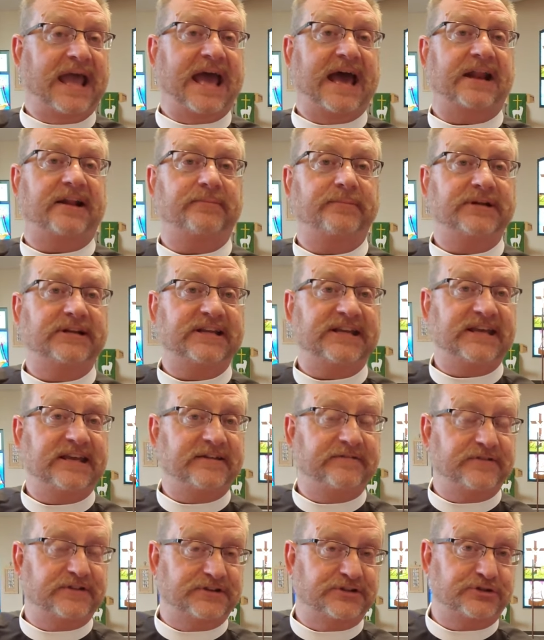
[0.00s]
Adam and
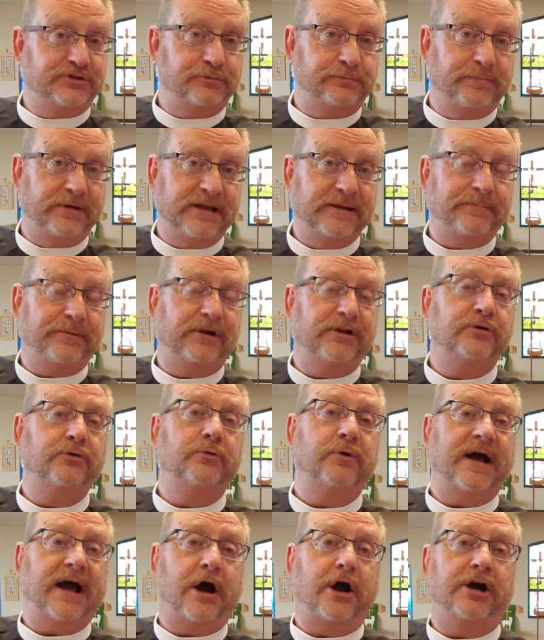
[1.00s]
Eve and to people
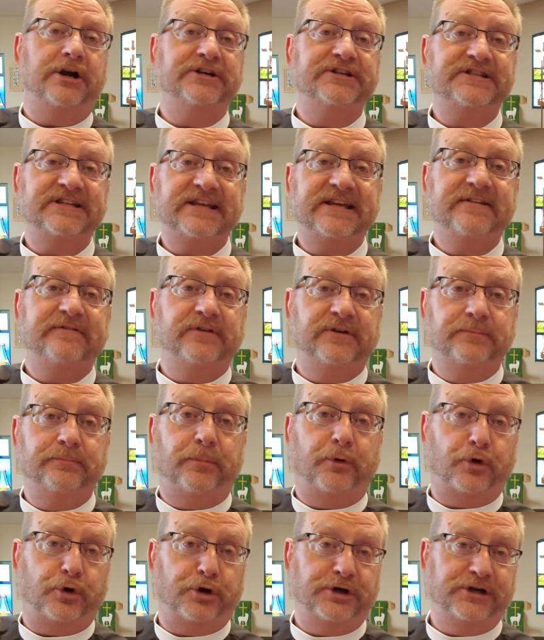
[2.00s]
who aren't even
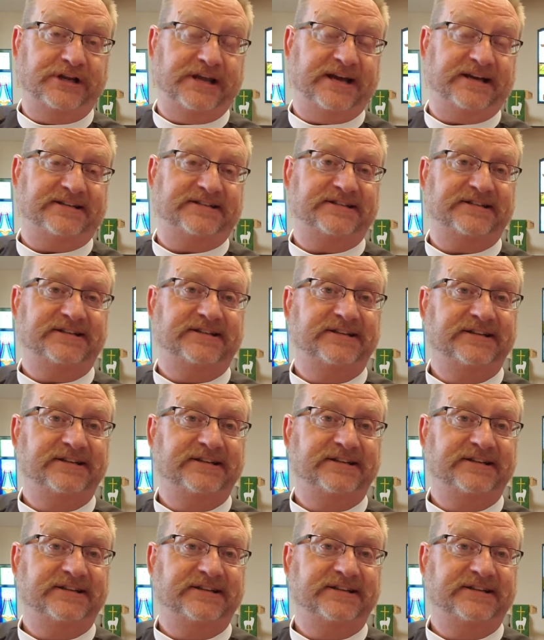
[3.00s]
born yet.